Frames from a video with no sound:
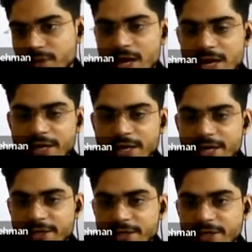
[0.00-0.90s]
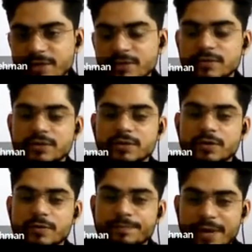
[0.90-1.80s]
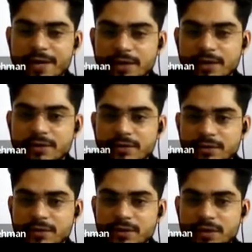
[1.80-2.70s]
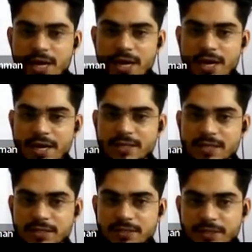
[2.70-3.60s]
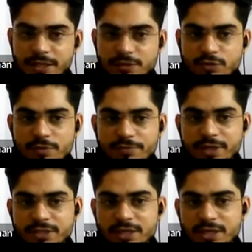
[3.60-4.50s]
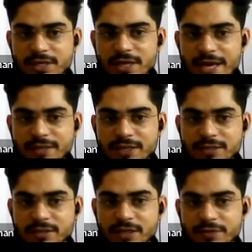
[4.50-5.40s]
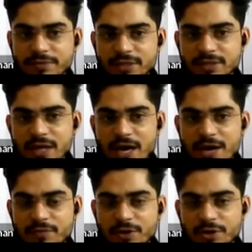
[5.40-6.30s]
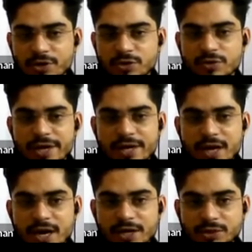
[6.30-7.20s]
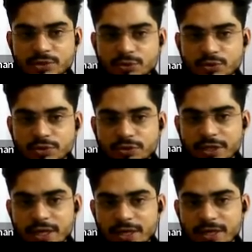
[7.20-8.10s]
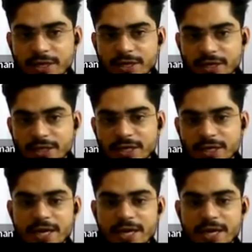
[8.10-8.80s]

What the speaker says: are connected in parallel. And series combination is like this. If this R12 and R23 are connected